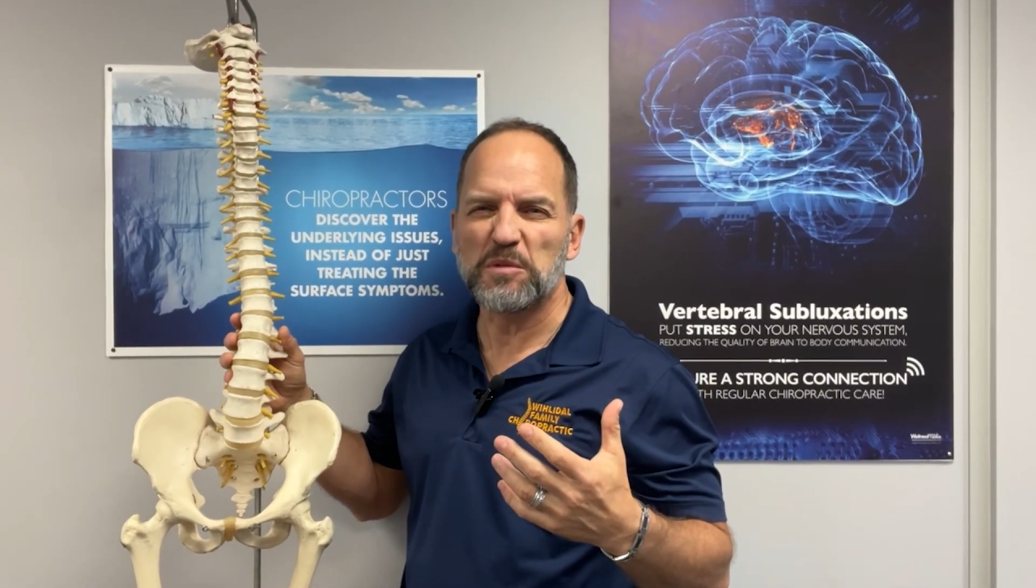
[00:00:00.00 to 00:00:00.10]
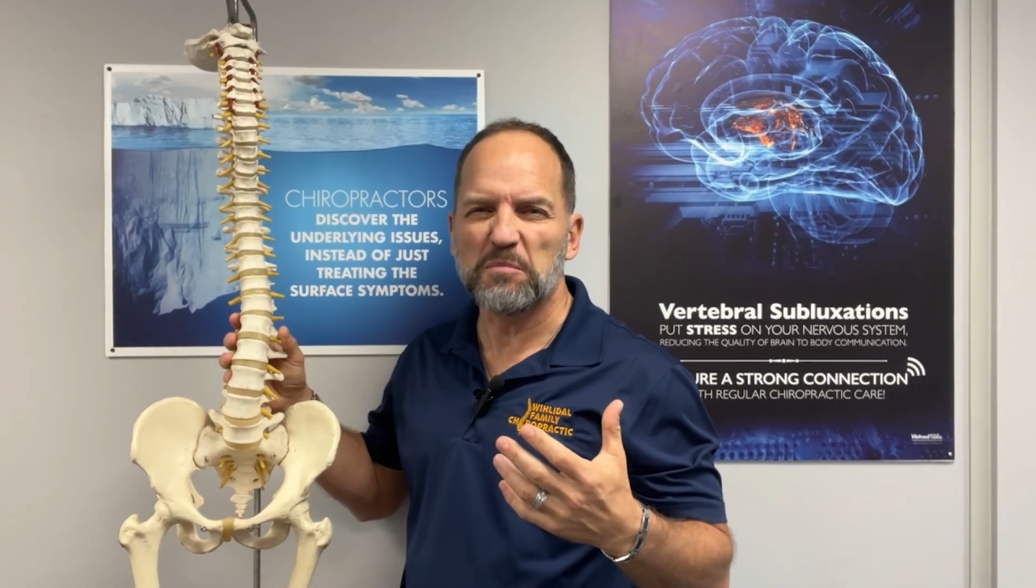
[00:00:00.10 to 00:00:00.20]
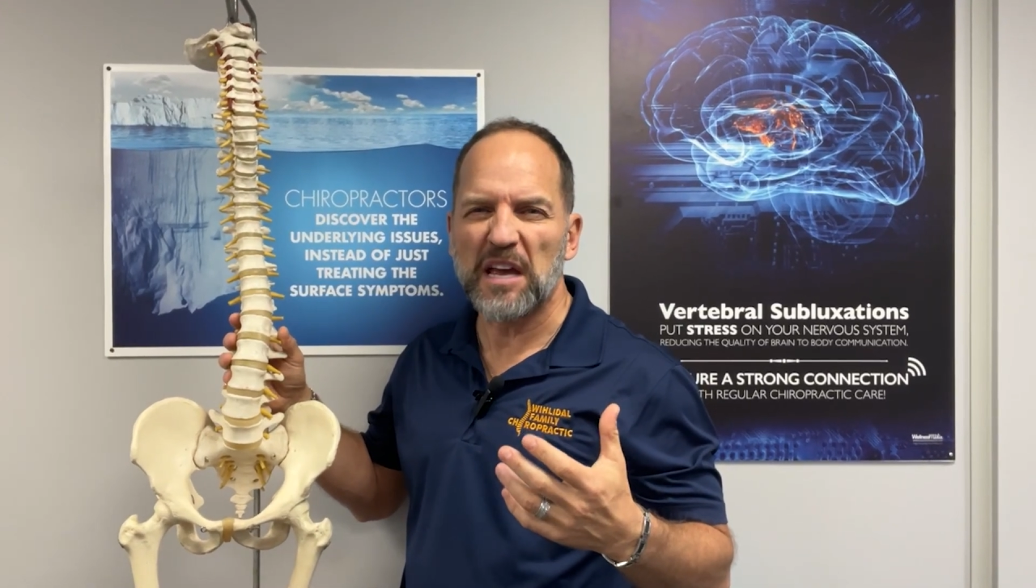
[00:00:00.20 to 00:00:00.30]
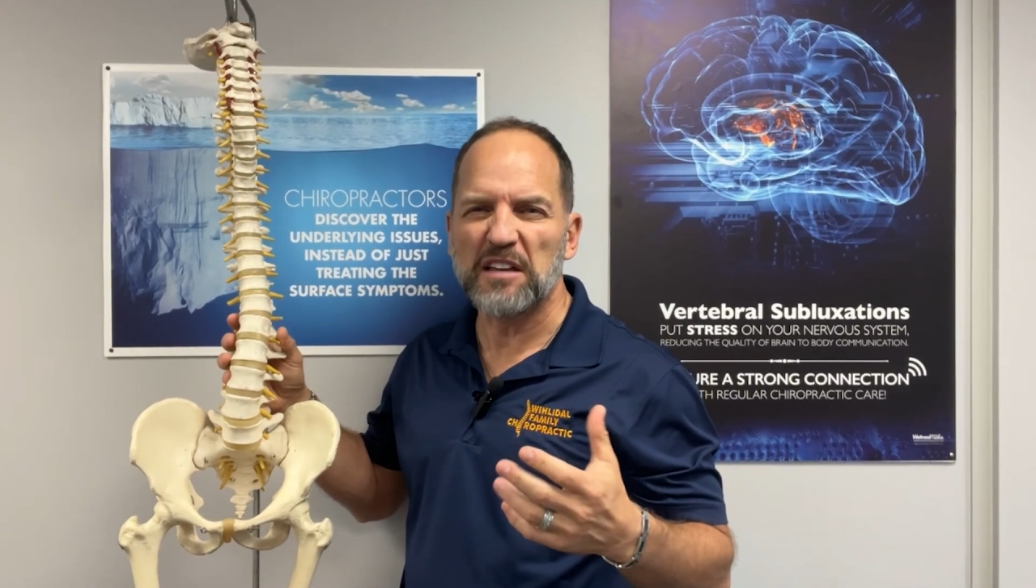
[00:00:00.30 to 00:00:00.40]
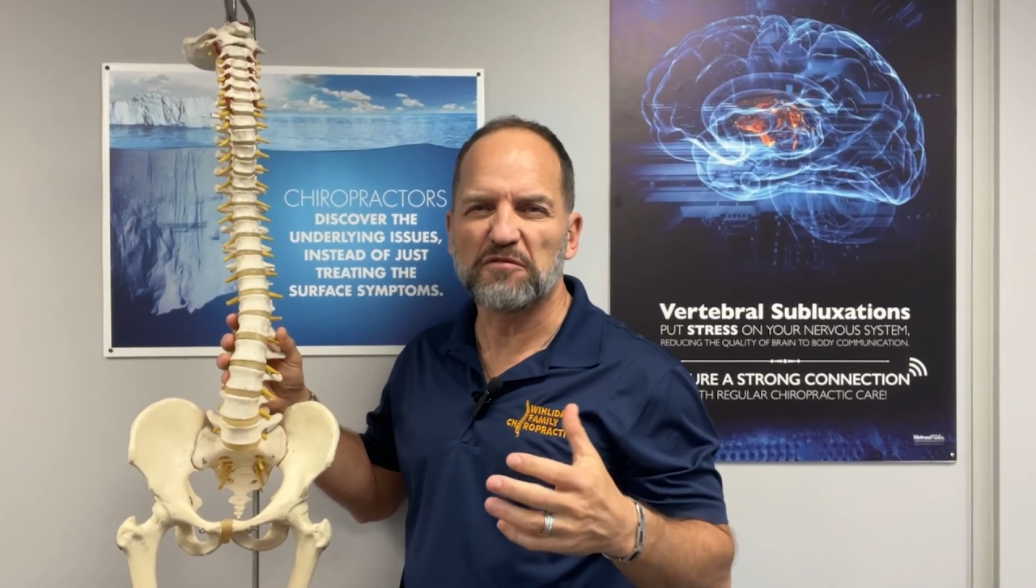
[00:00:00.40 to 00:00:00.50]

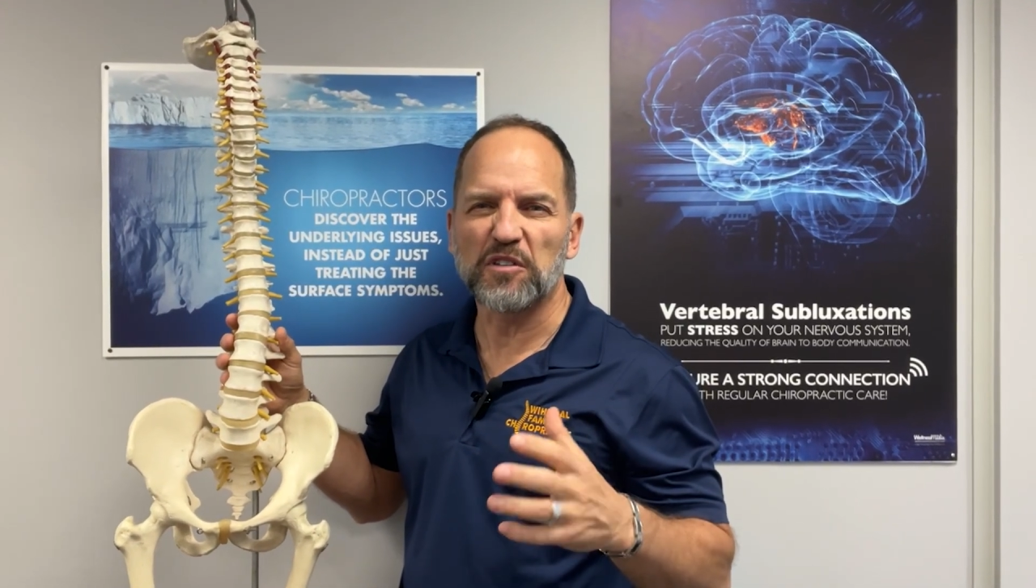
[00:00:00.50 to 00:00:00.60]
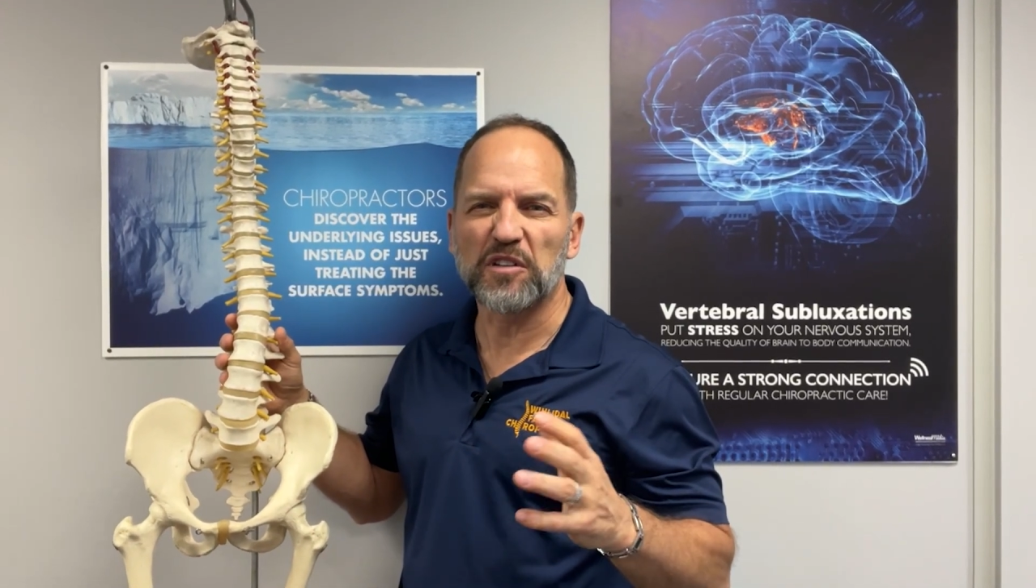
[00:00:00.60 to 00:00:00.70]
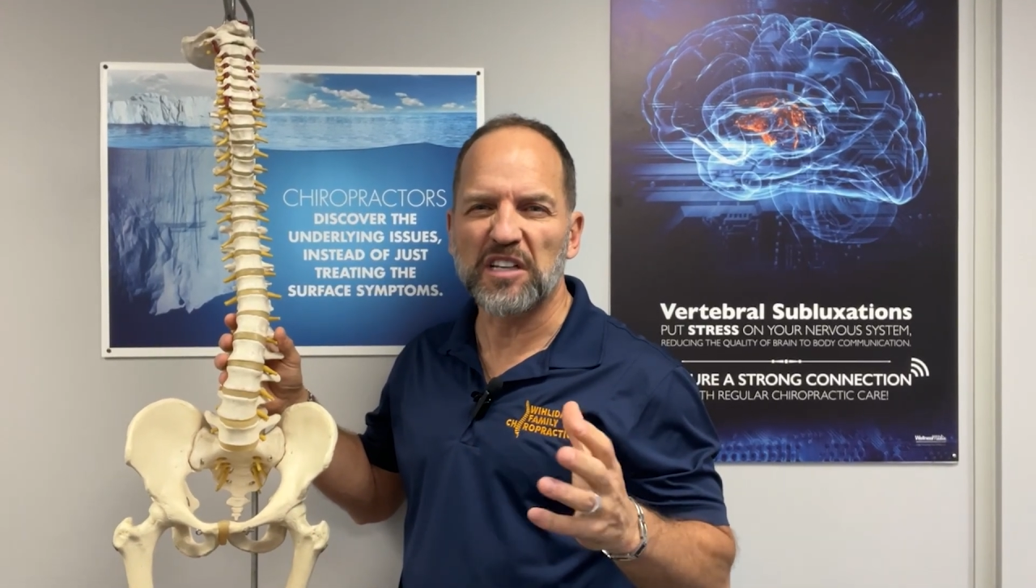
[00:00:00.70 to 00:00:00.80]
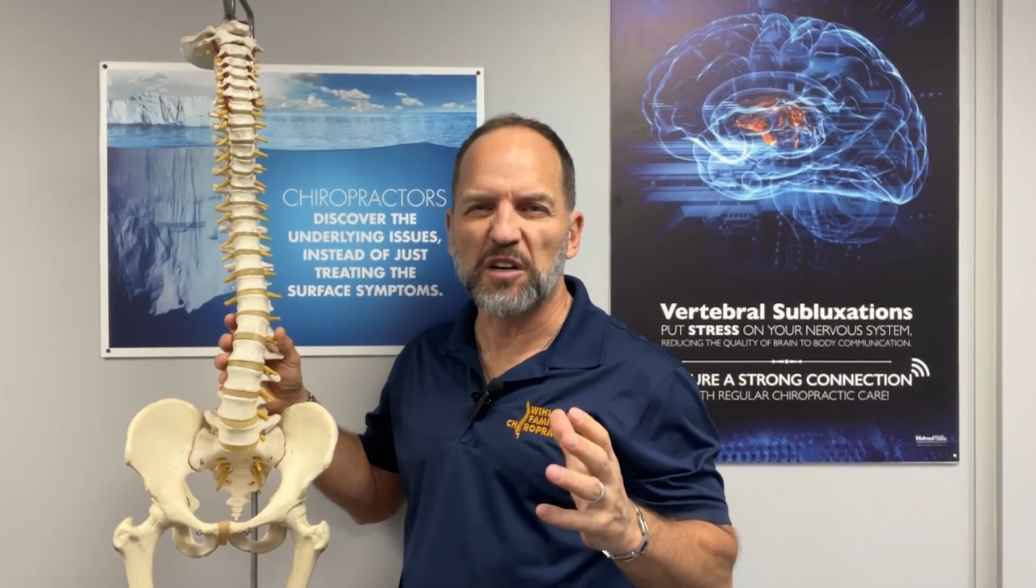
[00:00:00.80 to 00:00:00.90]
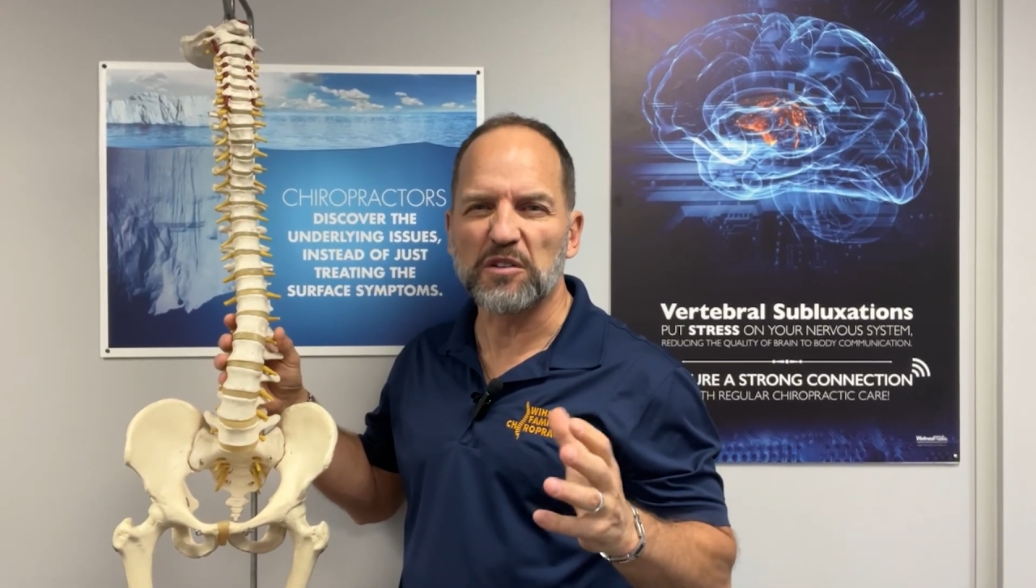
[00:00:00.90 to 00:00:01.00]
painful
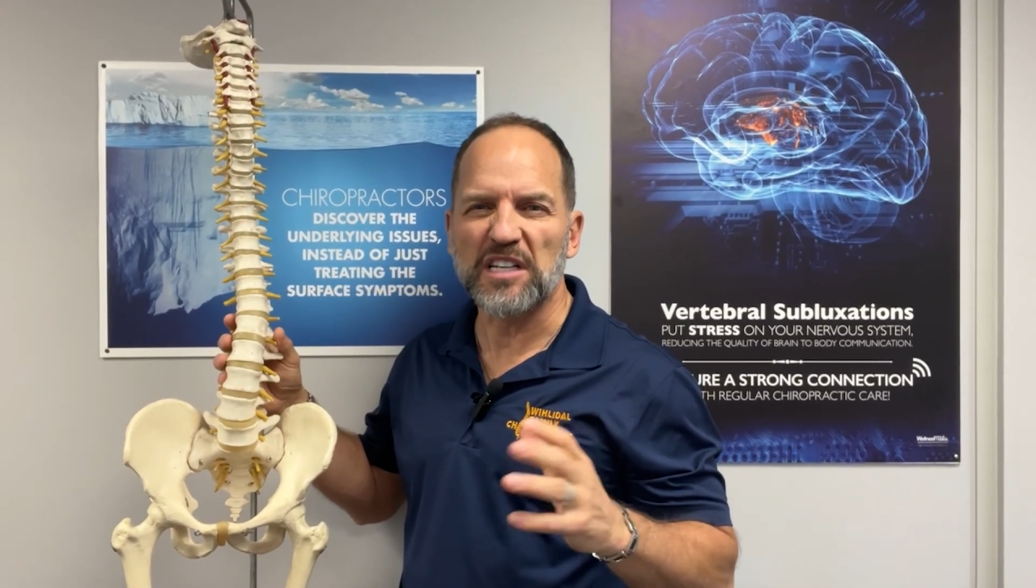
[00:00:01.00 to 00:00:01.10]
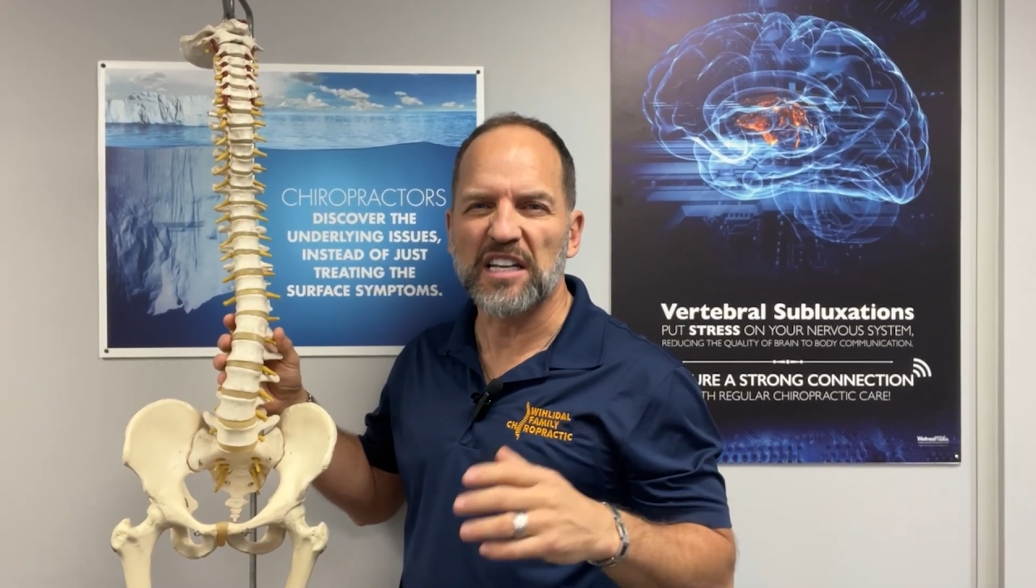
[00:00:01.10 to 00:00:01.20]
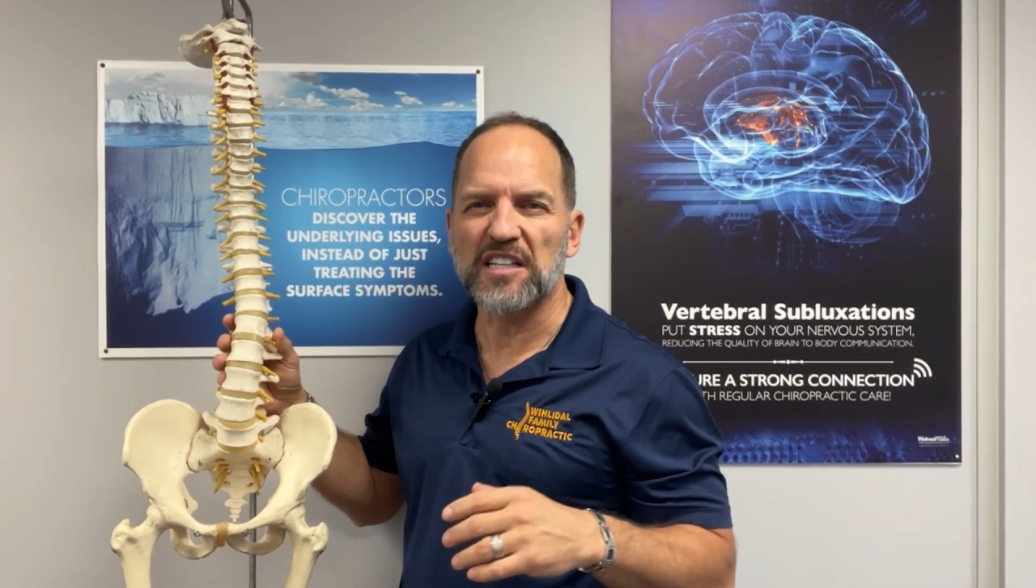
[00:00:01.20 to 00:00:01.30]
and irritating